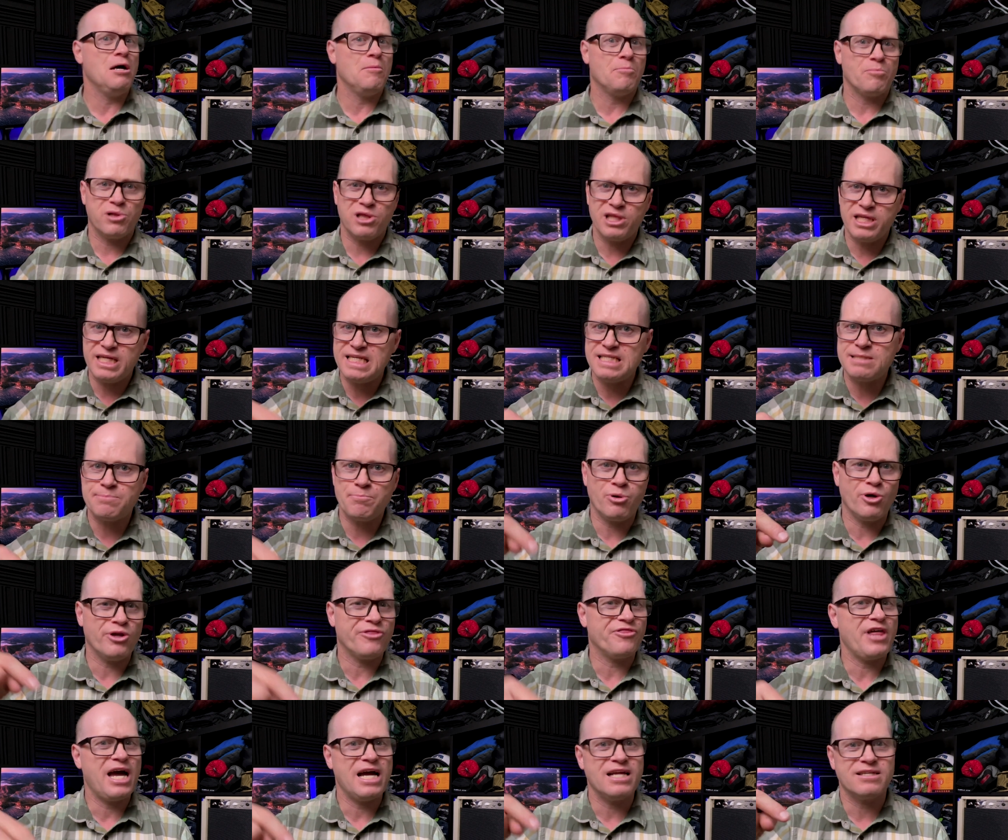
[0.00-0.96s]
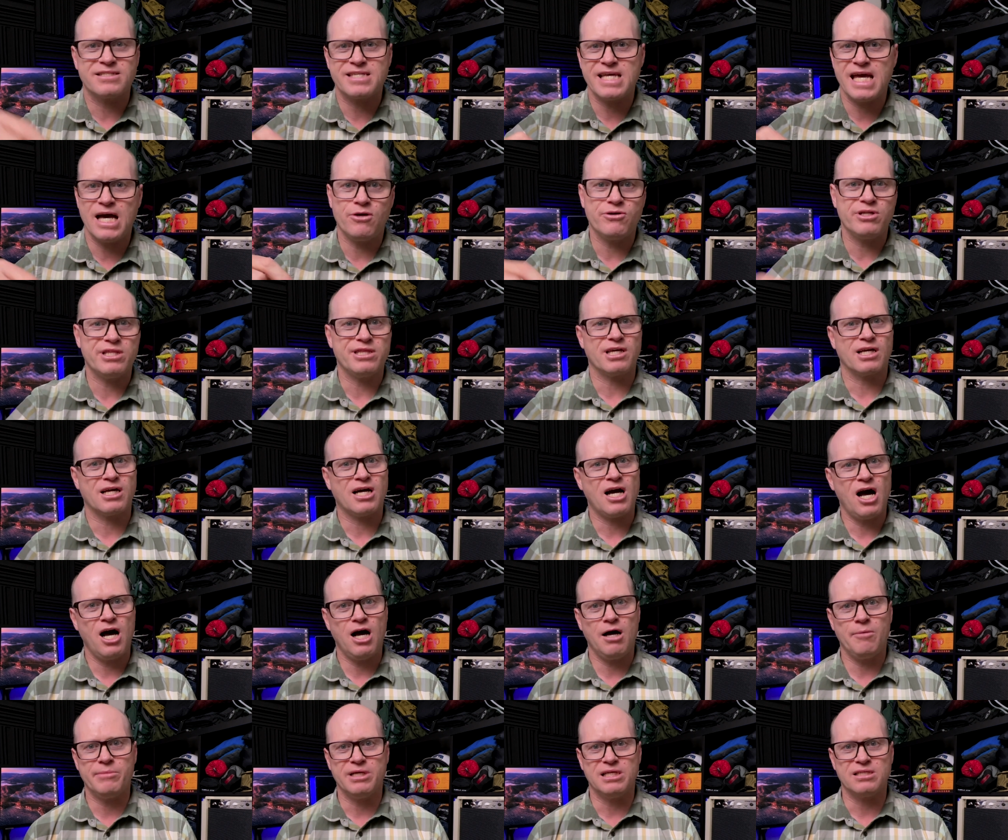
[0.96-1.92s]
please put that down in the
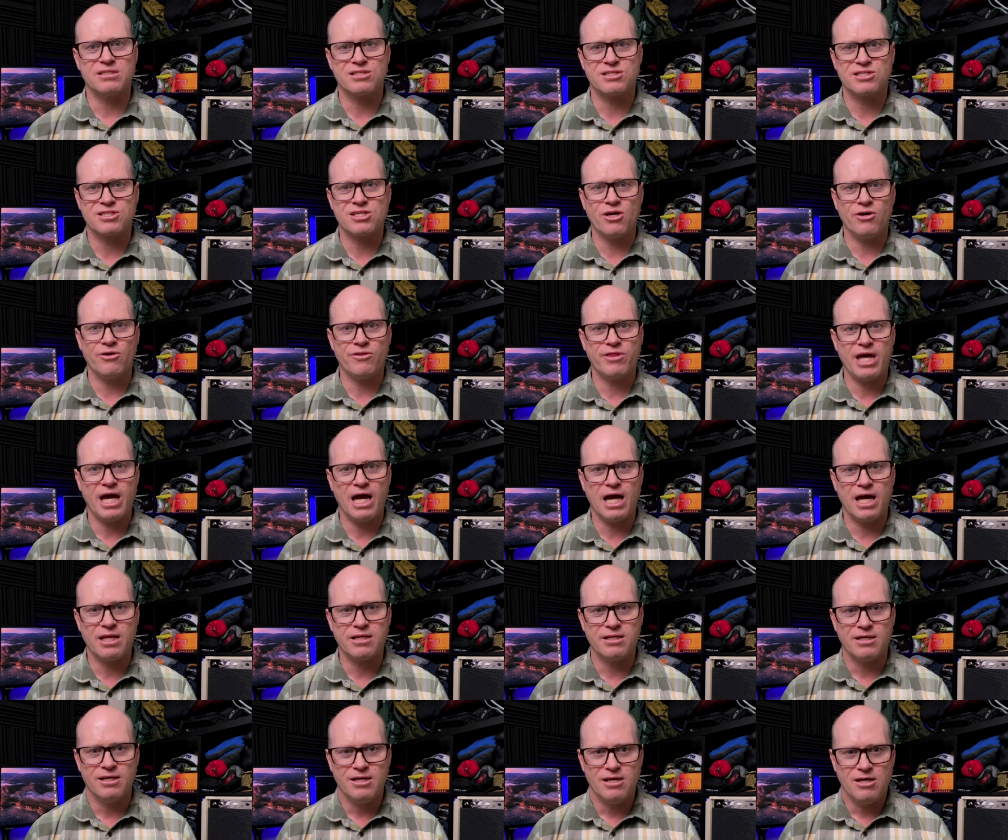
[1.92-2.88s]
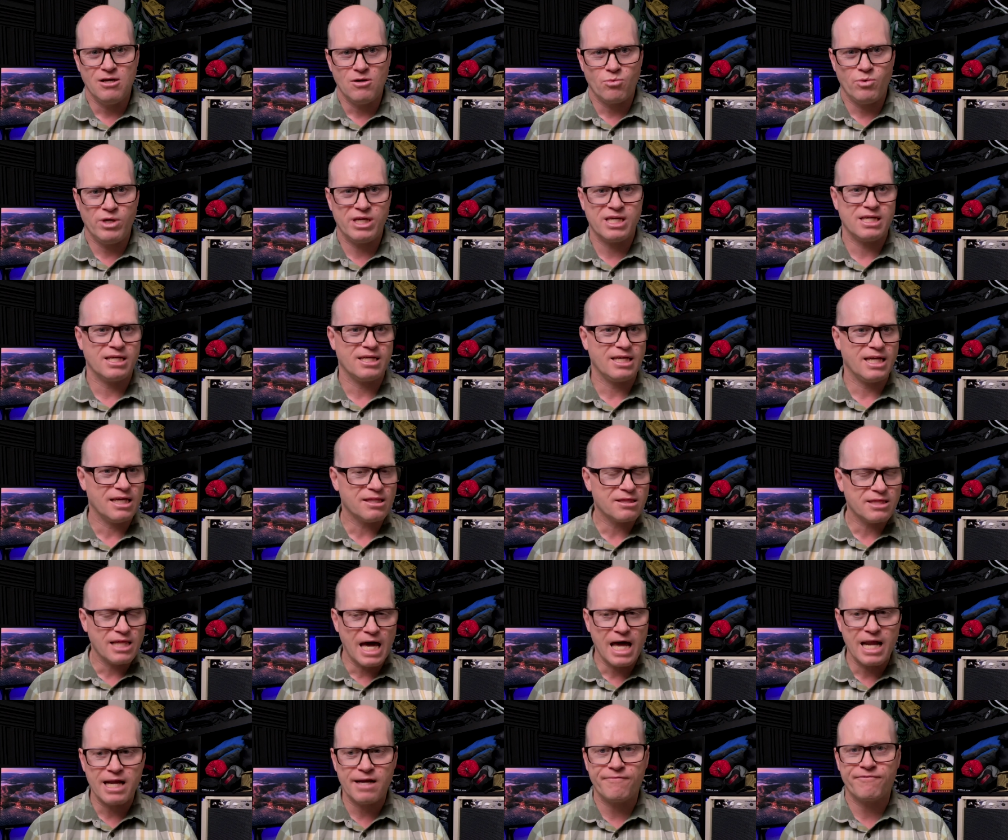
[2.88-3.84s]
comments so that we can get
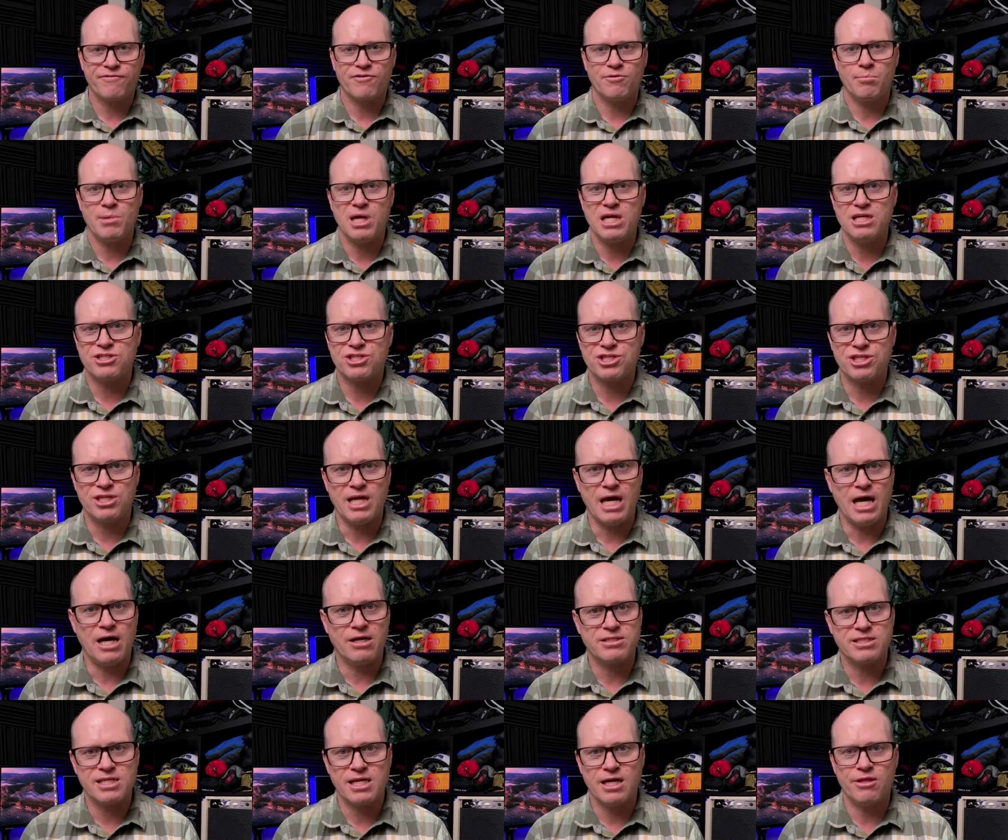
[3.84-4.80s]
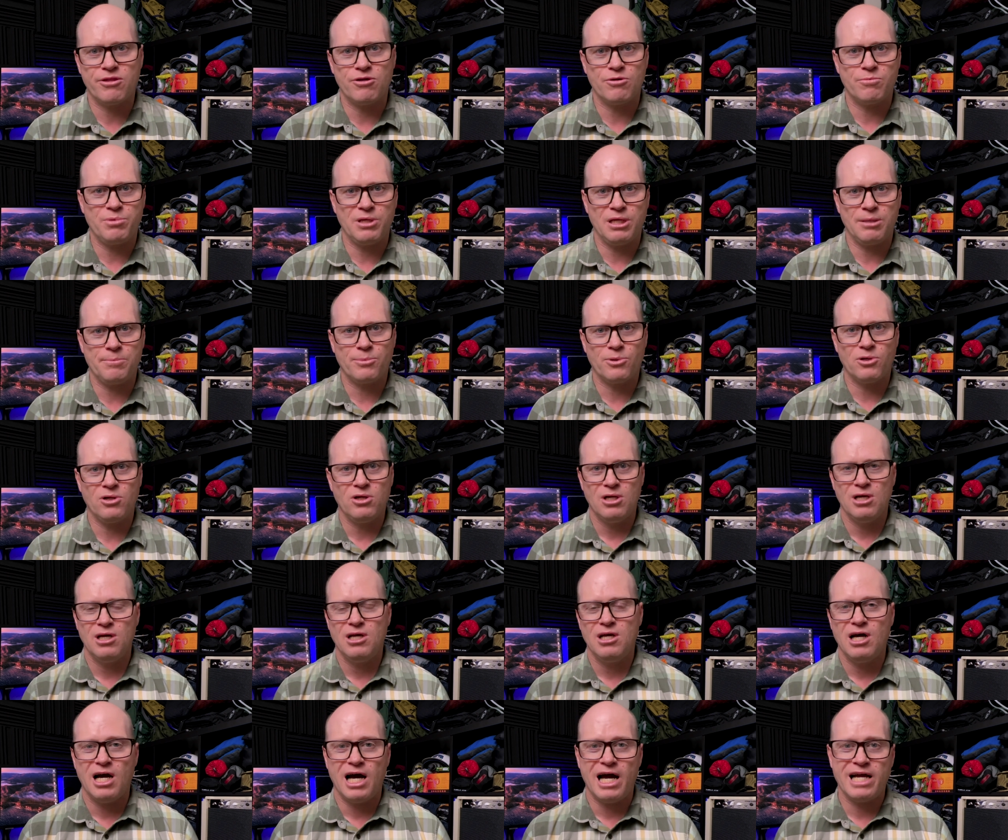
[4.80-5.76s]
that information out to other people.
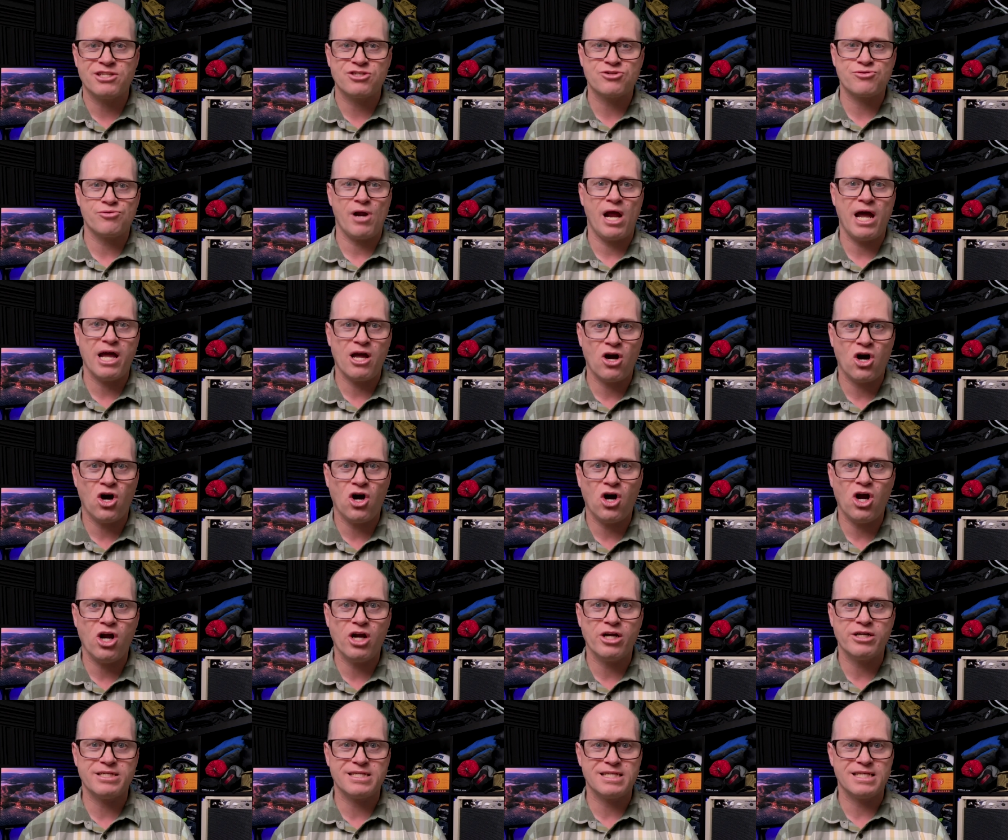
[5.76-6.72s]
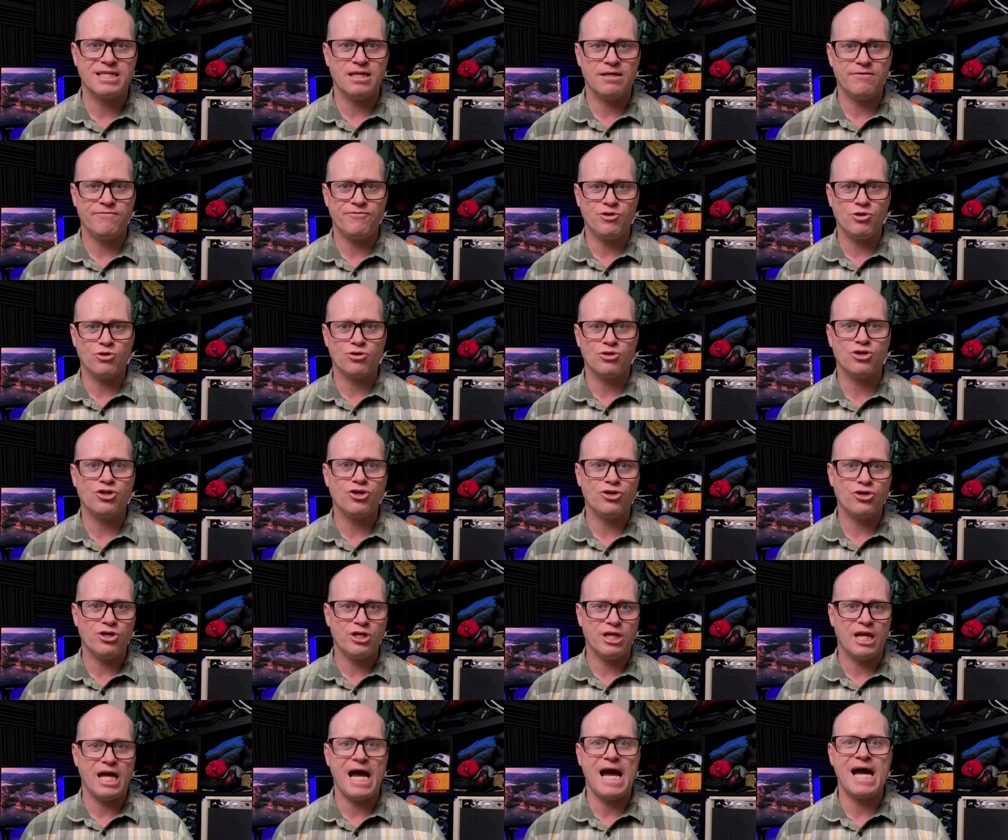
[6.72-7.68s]
I try hard to give you
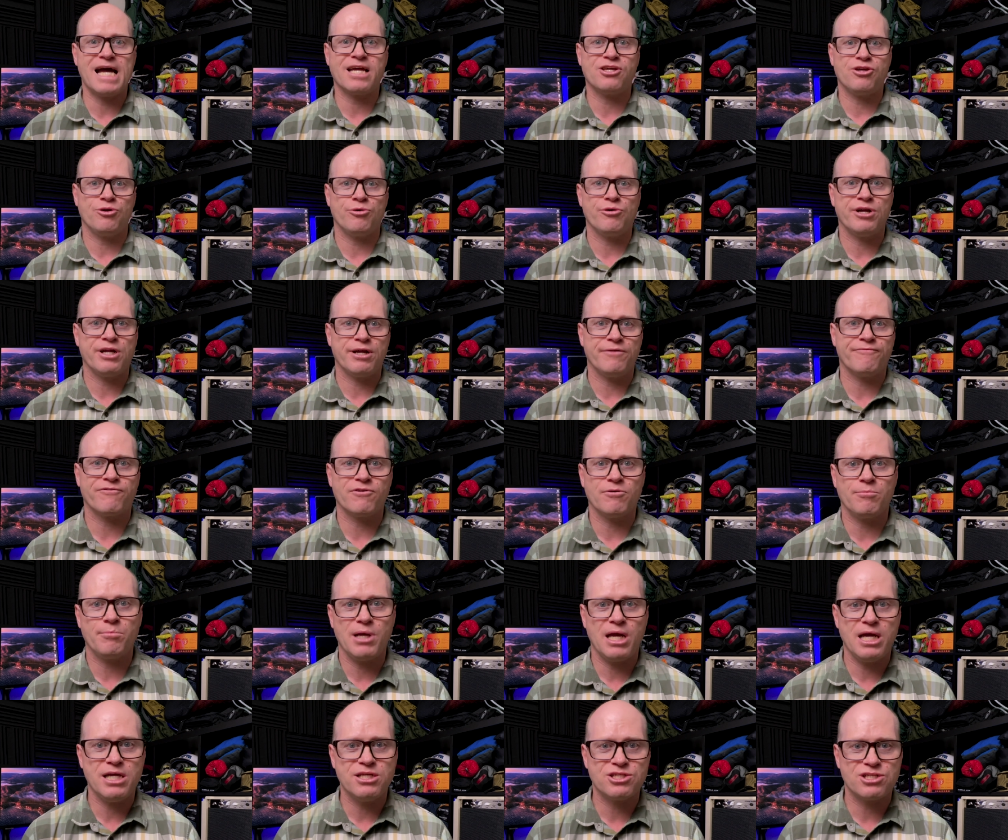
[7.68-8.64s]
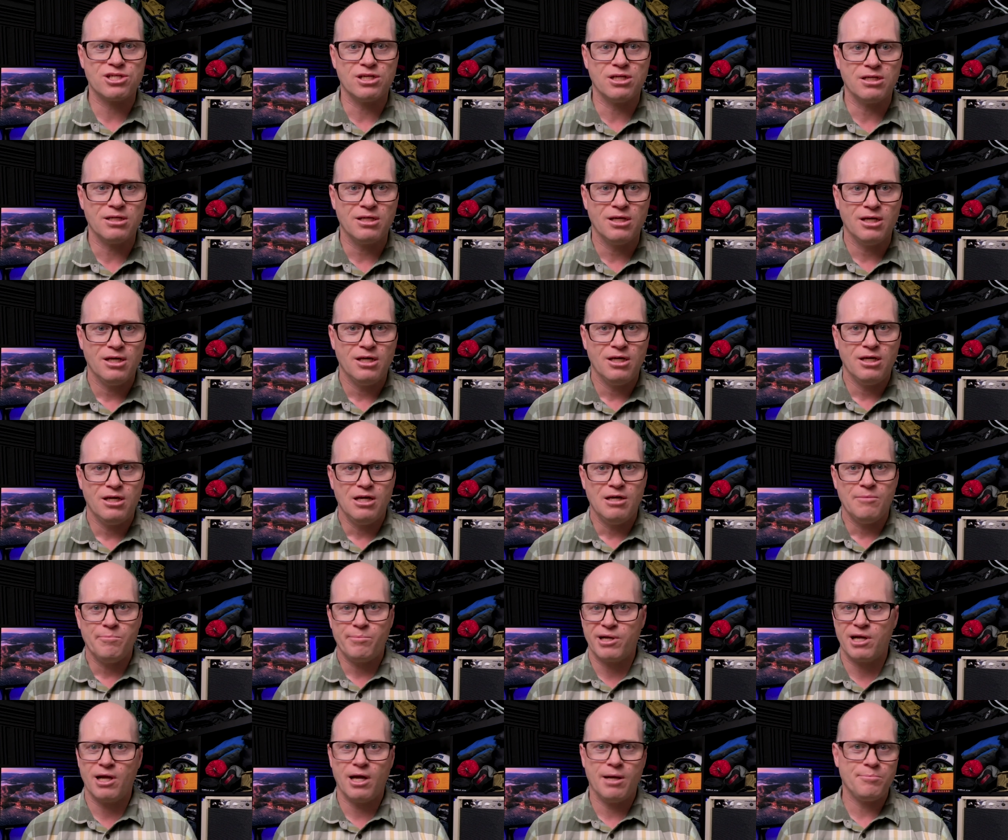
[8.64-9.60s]
good, accurate information,
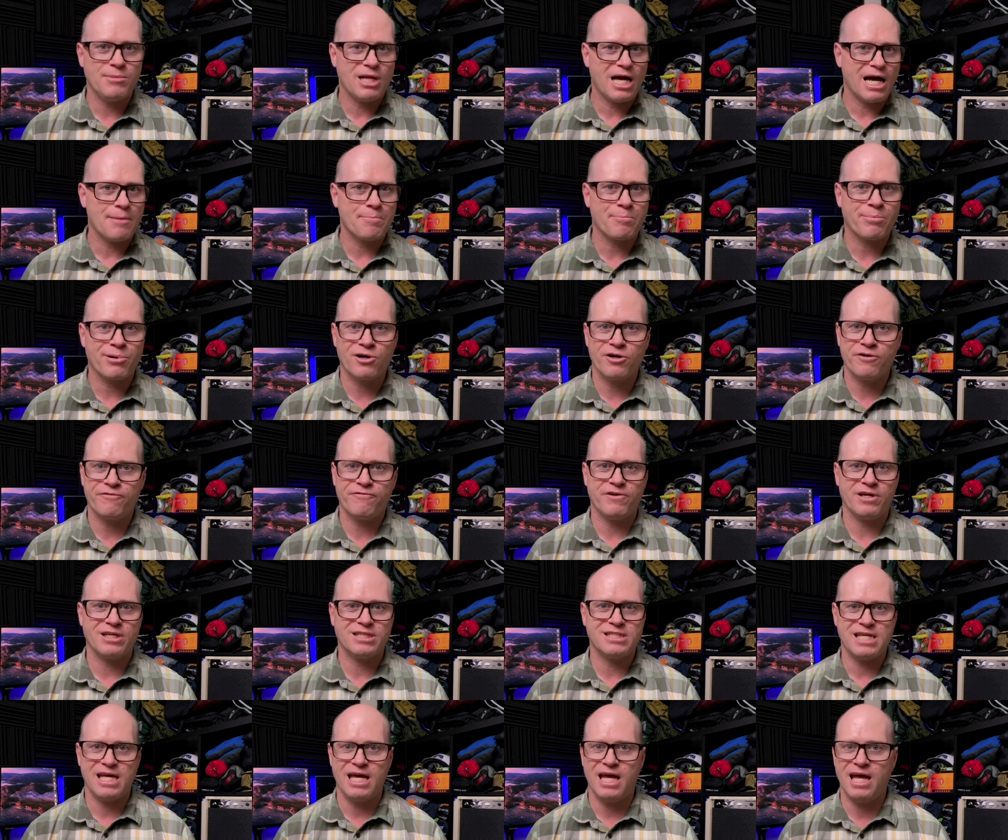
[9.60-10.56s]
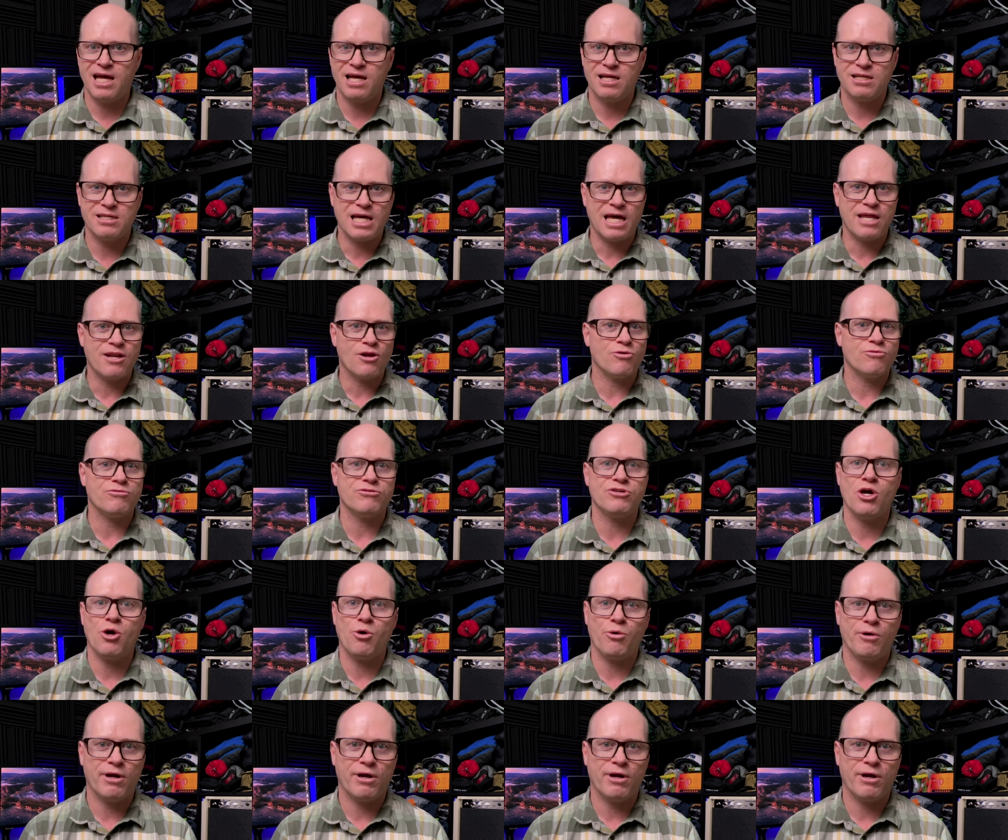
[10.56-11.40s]
but I'm not perfect and I don't know